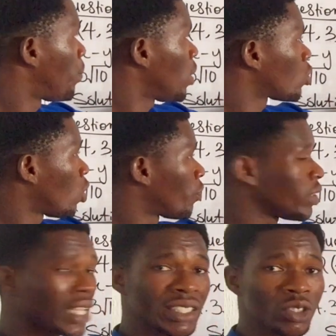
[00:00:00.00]
point of
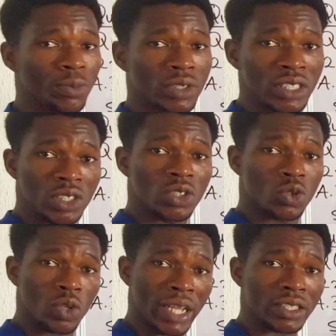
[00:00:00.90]
intersection between these
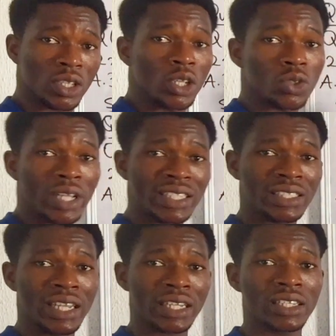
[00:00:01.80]
two lines. So let's
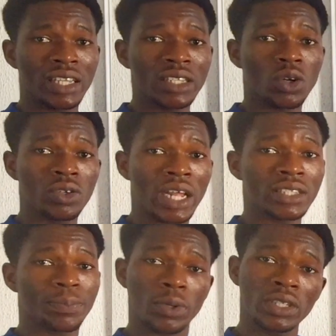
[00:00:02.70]
say that, let's call
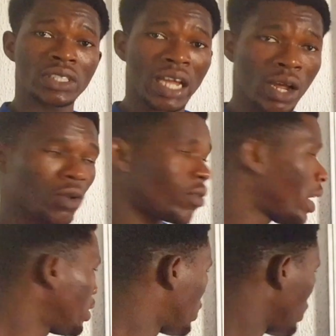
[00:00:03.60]
that point R, right?